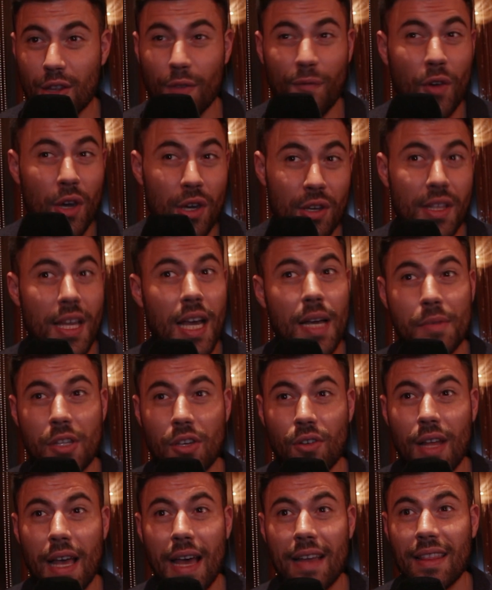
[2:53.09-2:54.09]
The first time
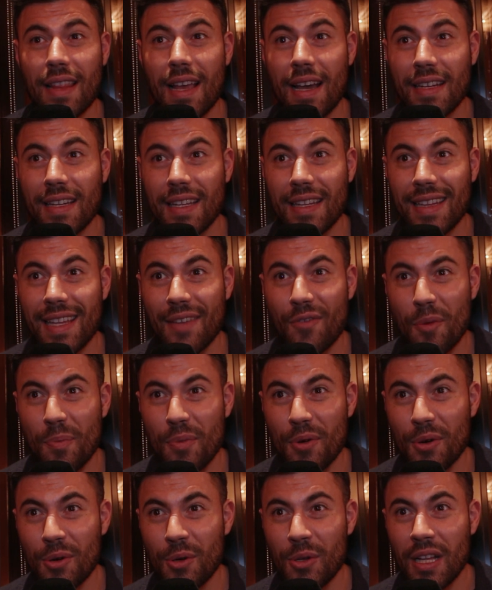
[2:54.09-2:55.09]
she'll headline in
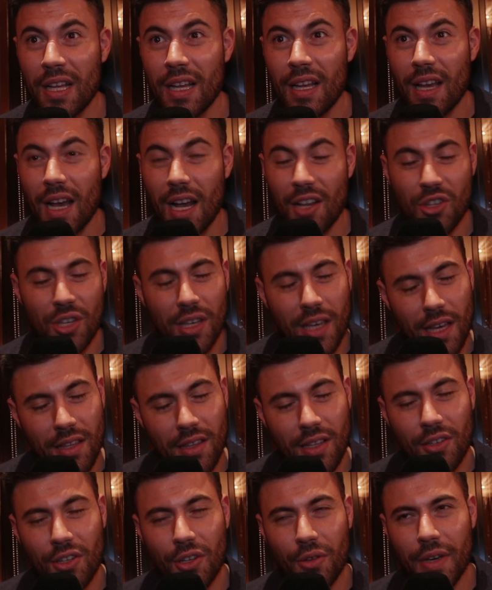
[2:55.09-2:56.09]
Liverpool, and she gets
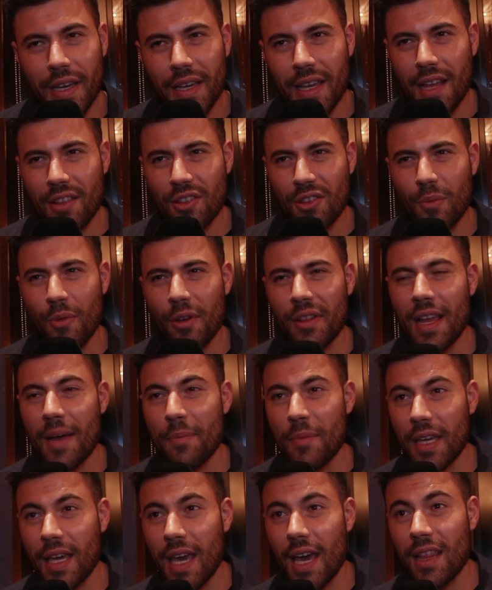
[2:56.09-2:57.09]
to do it against someone like
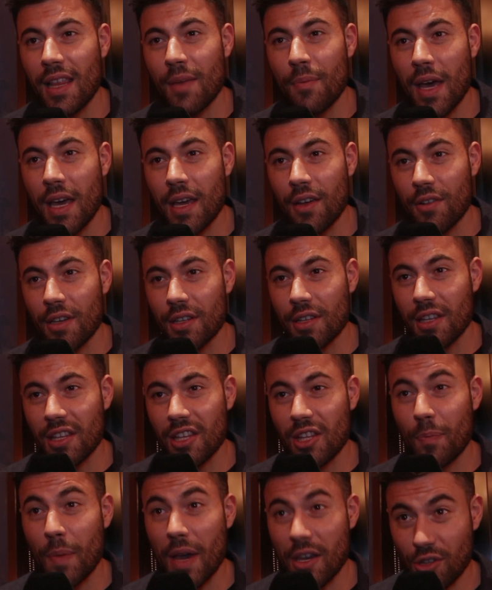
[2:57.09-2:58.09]
Michaela Mayer. It's a
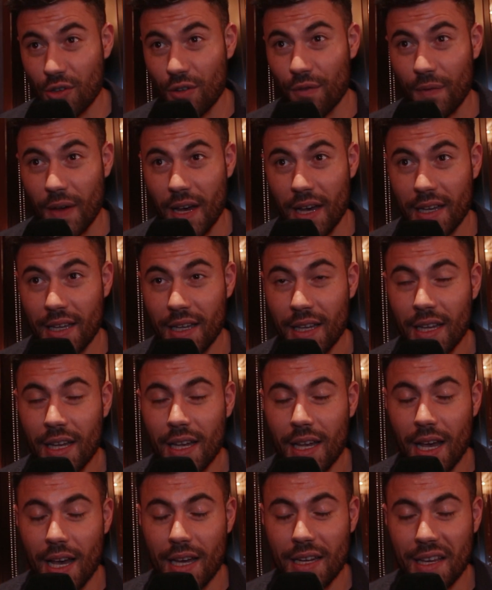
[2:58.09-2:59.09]
special fight,
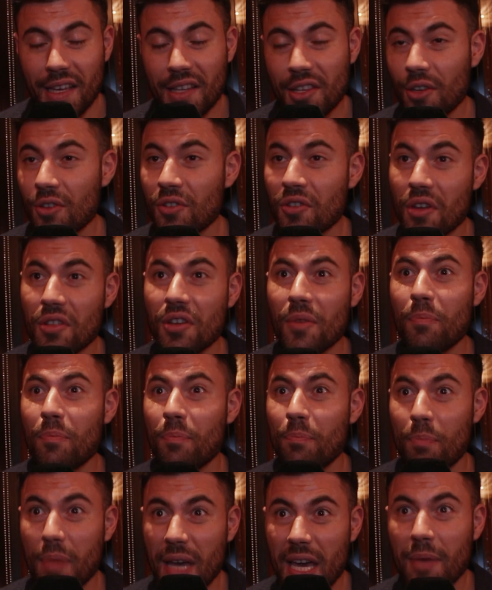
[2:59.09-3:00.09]
and it's another
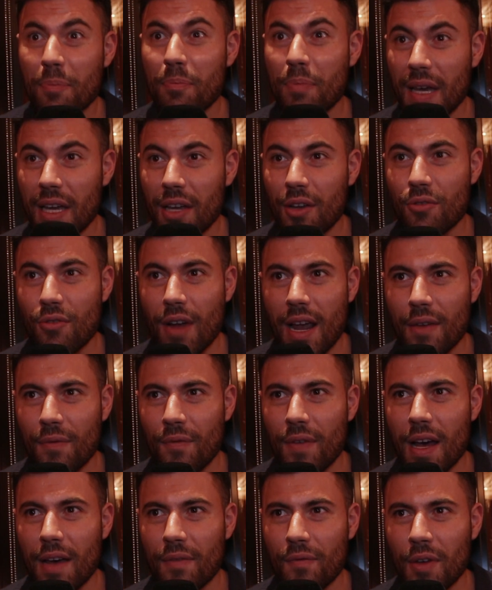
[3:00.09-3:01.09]
big, big, great
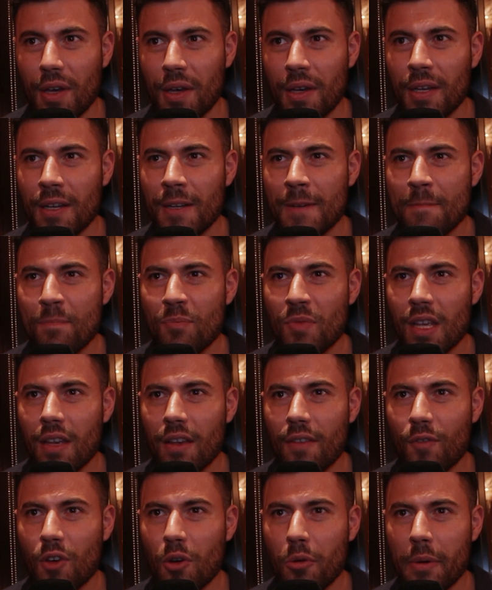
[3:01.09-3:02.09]
fight for
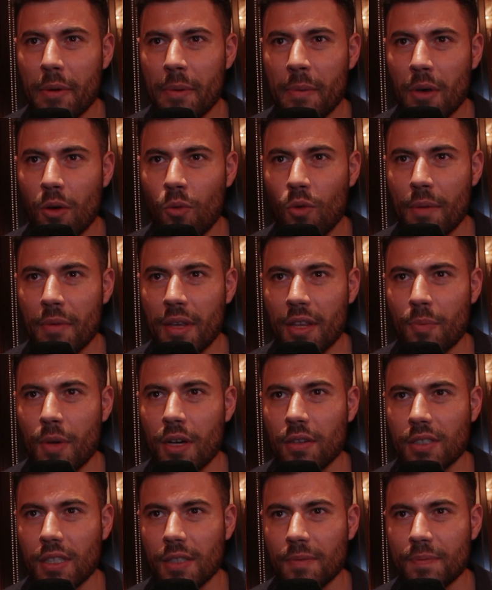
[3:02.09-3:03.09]
for women's
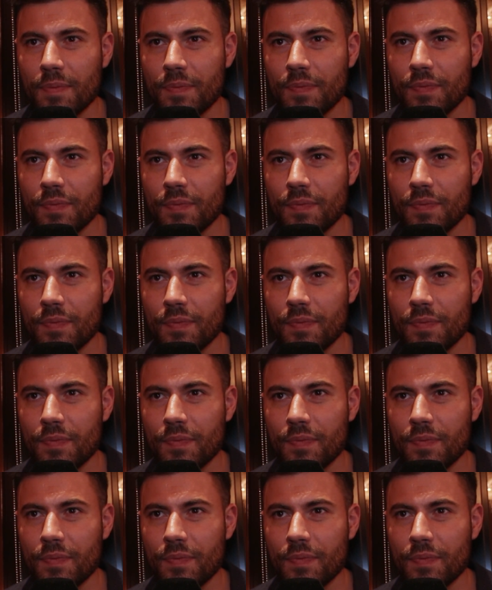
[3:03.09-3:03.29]
boxing.